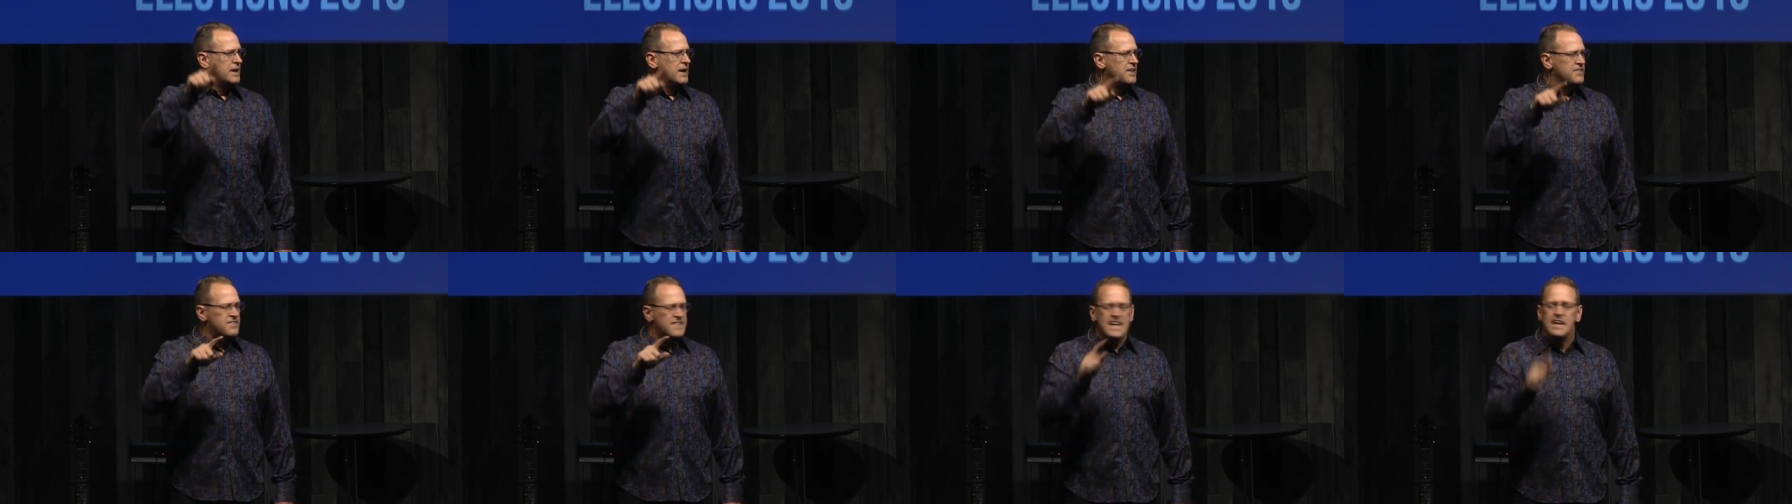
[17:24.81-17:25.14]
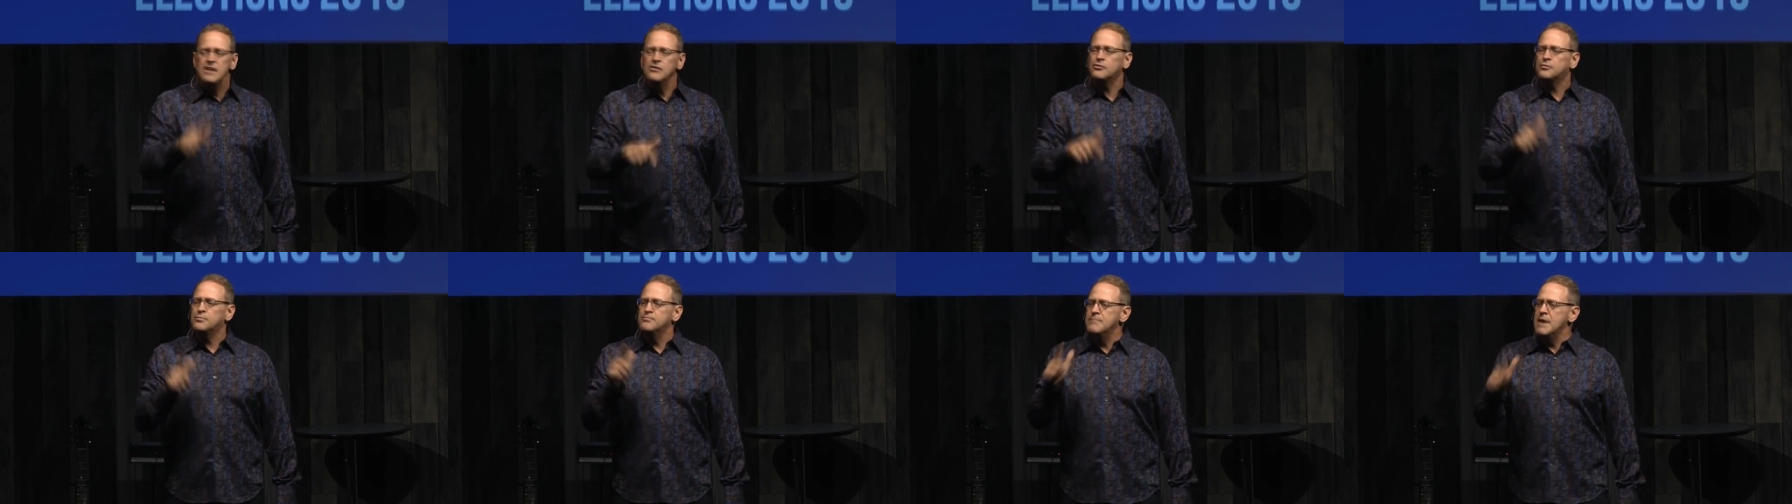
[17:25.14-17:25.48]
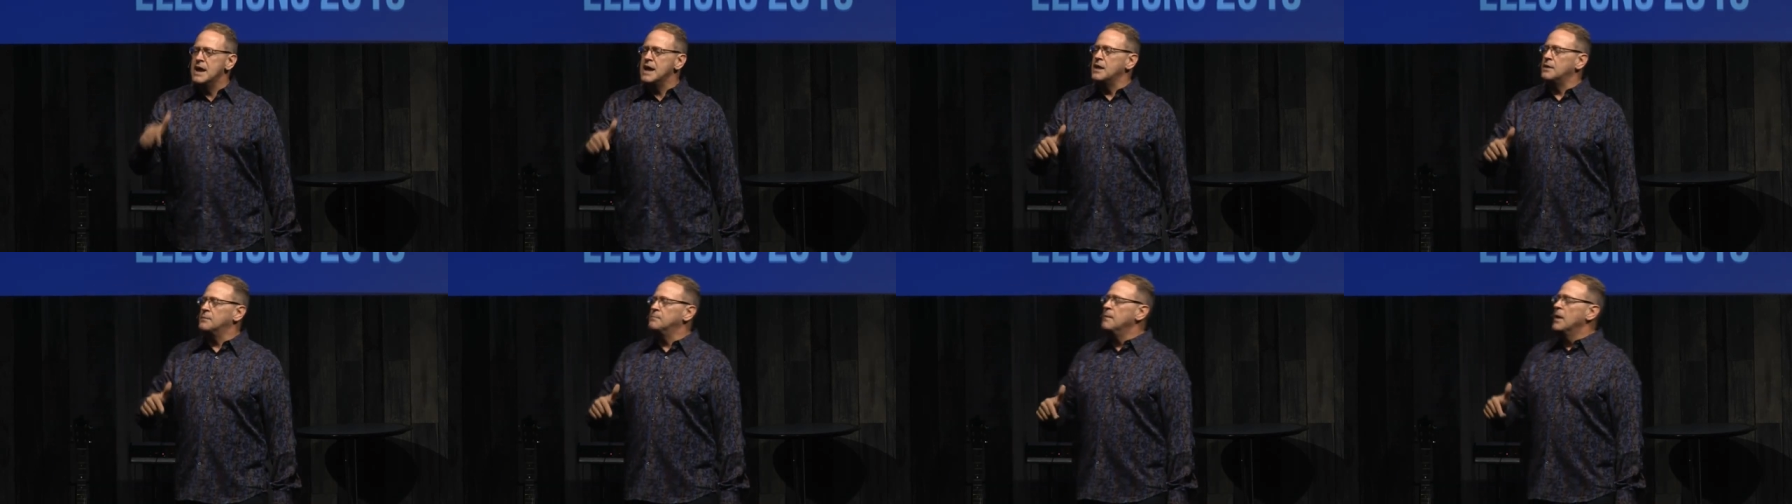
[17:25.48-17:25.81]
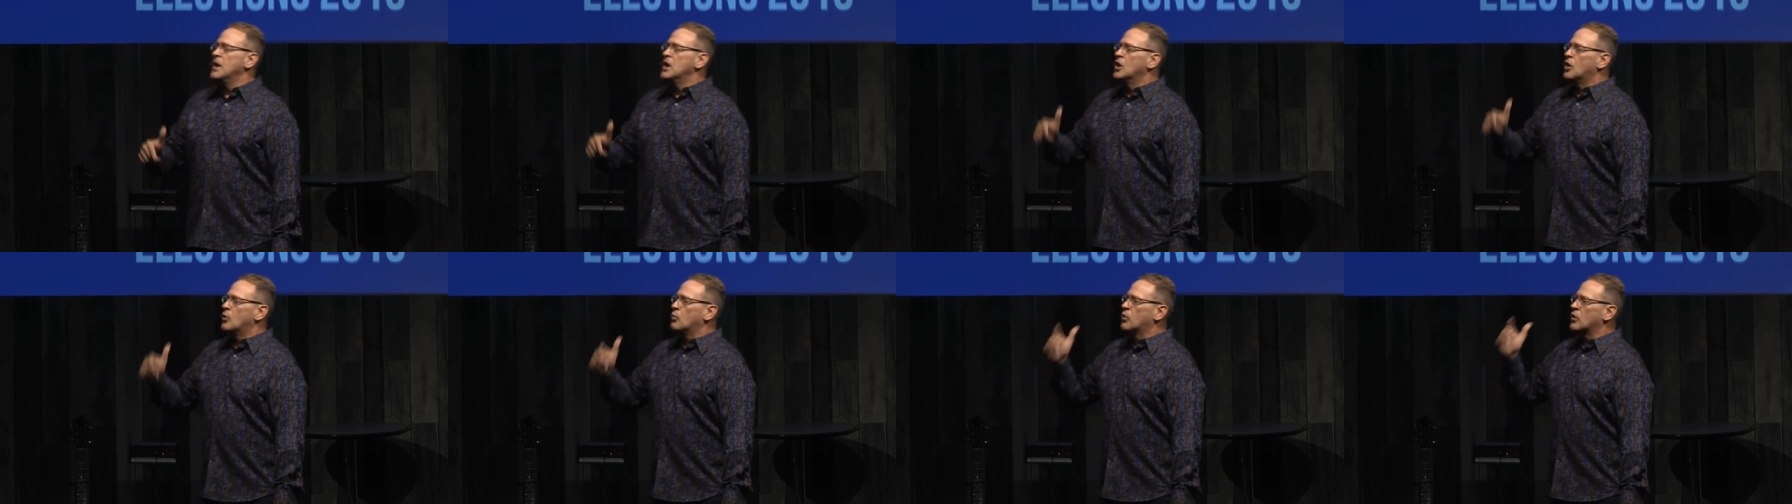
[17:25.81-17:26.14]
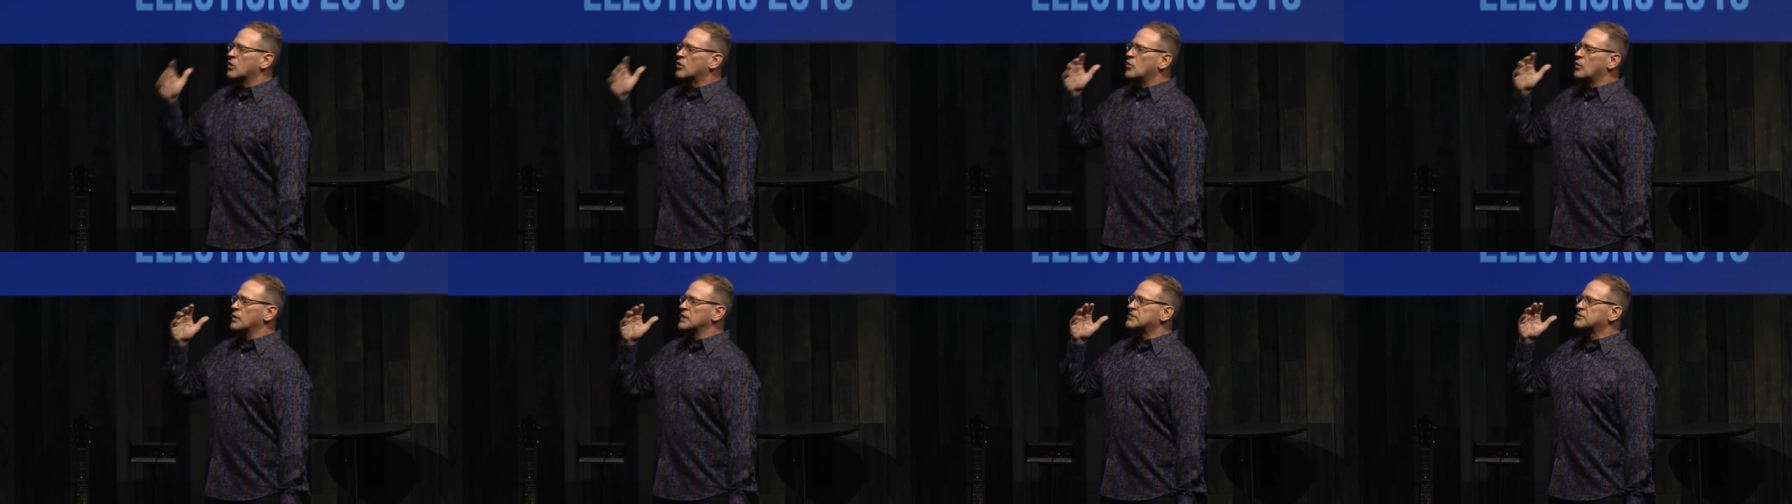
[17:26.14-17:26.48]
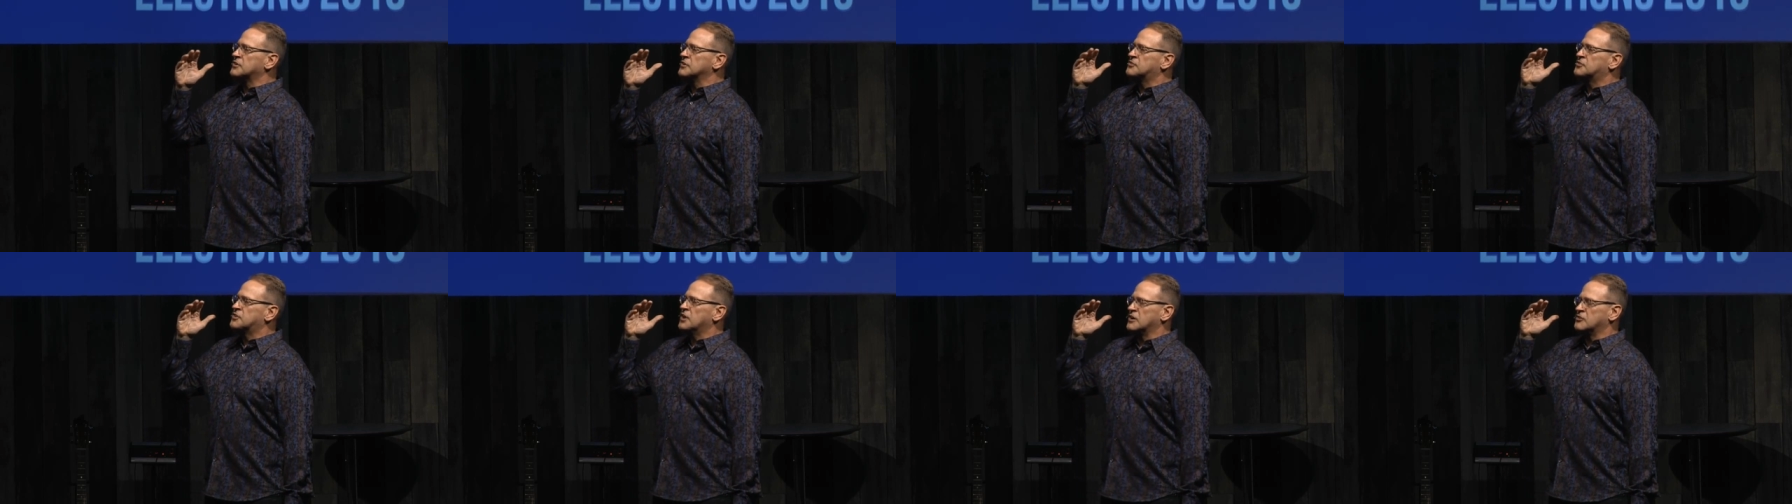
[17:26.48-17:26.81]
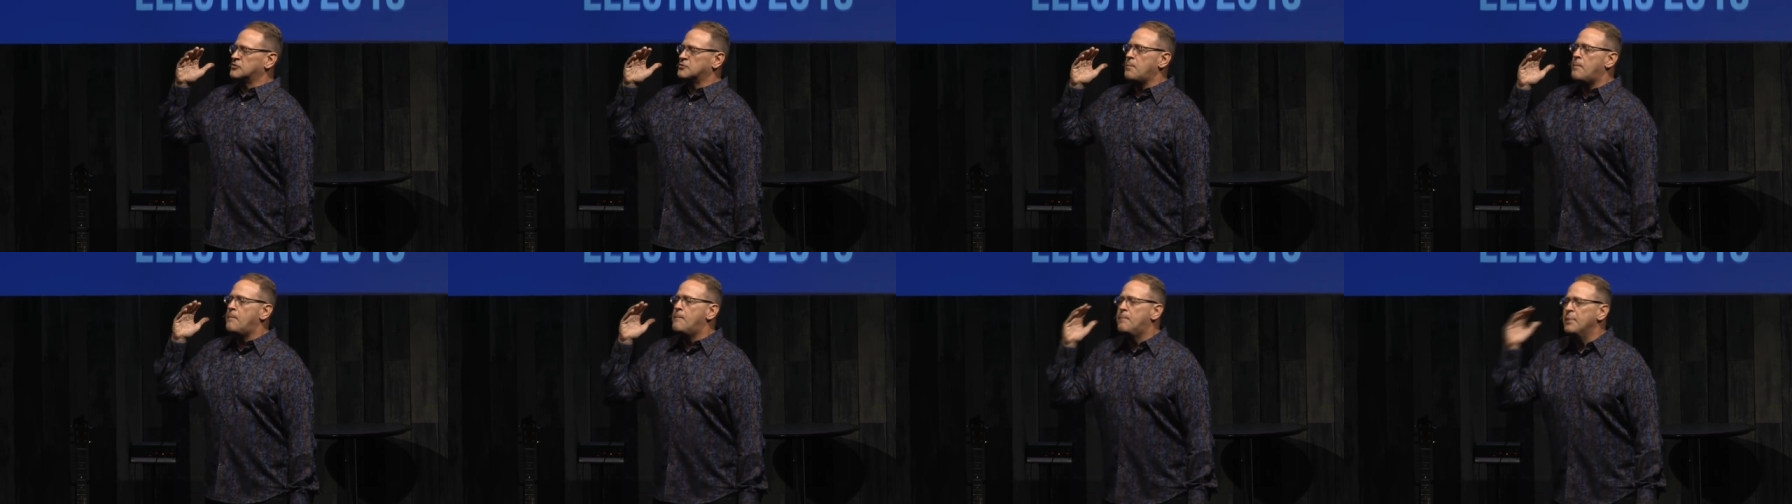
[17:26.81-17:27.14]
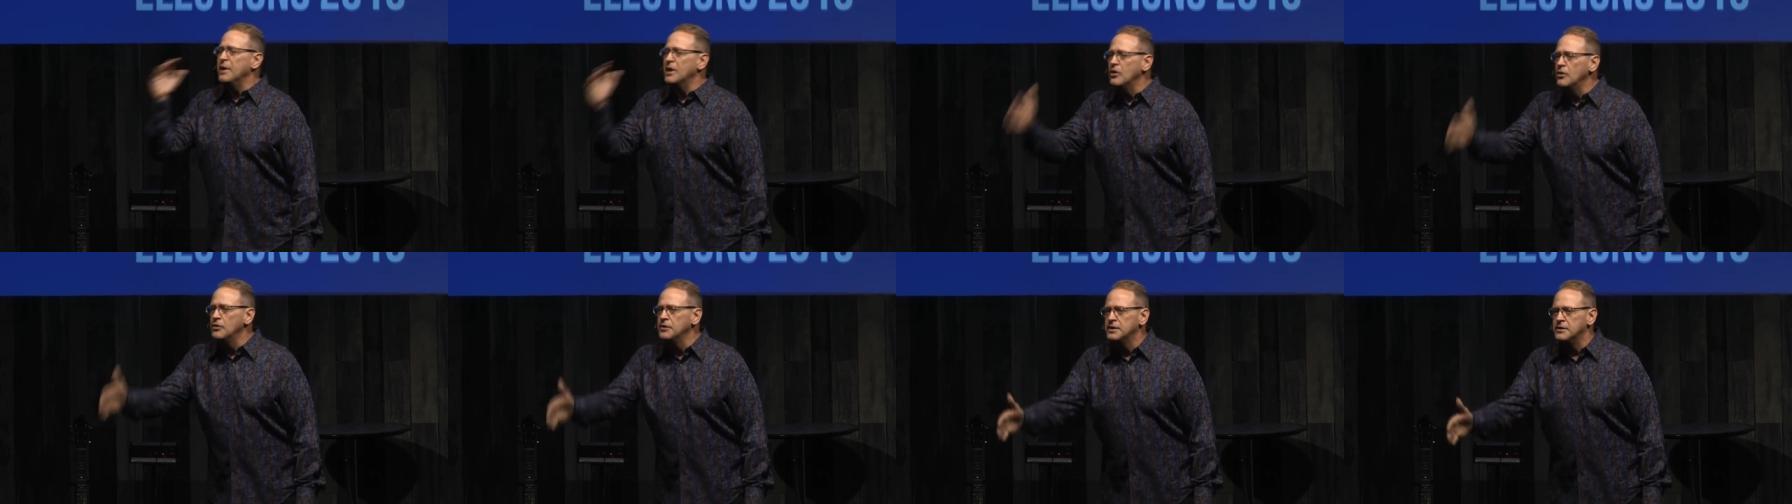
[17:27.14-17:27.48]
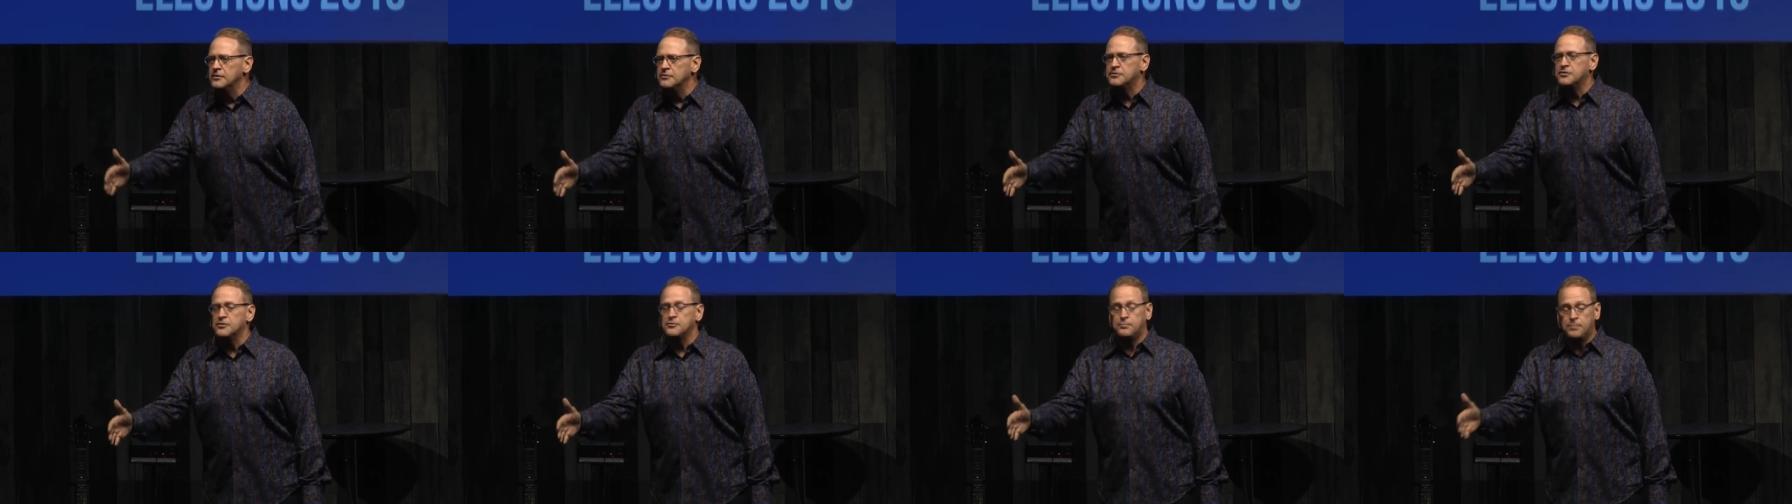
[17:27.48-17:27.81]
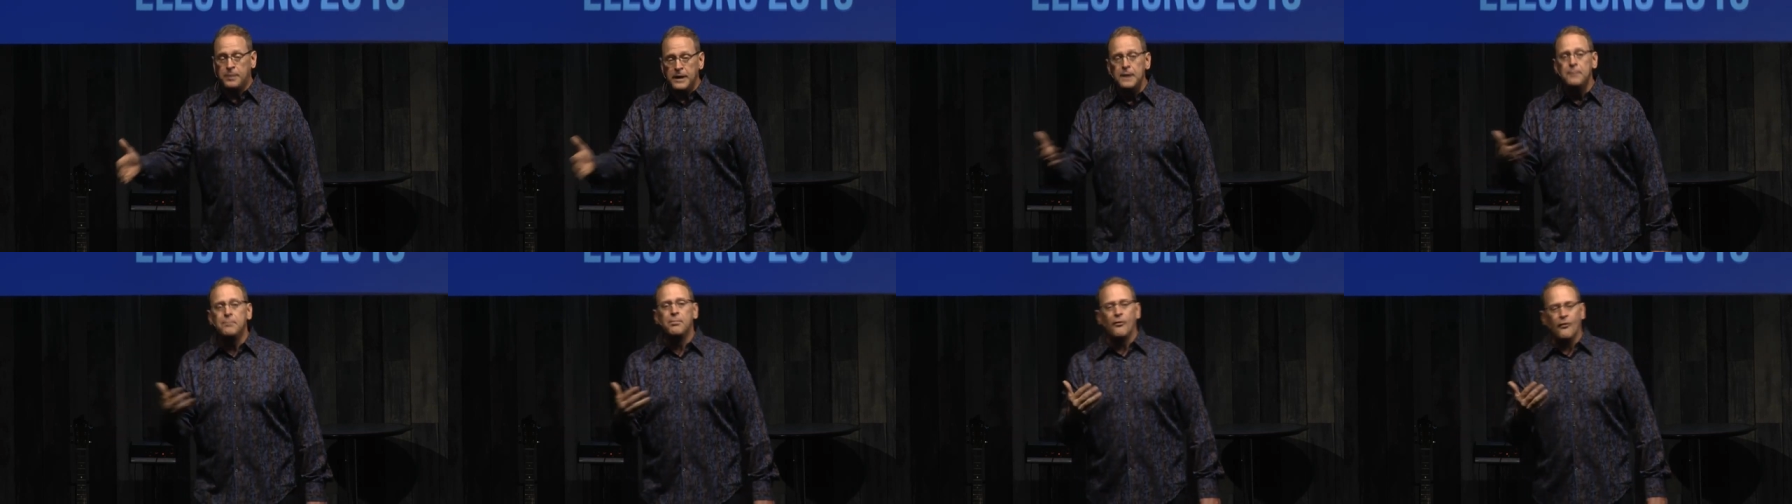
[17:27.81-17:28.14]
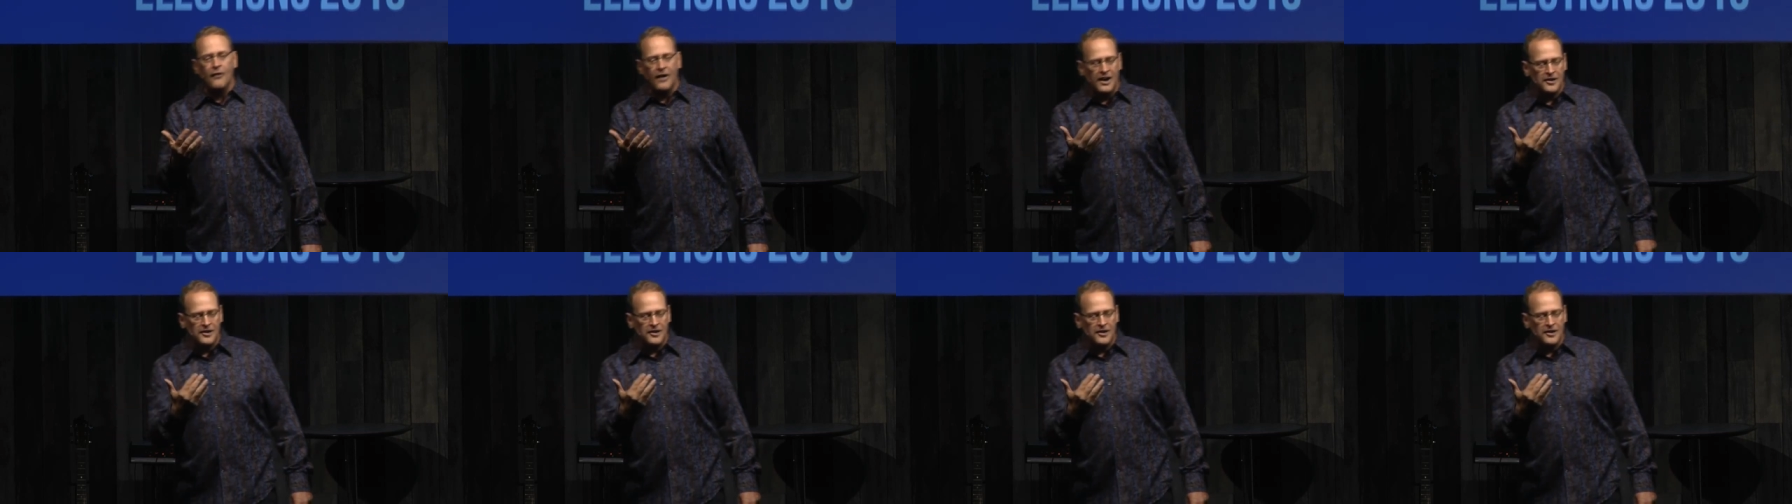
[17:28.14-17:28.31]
These men were going to touch billions of people,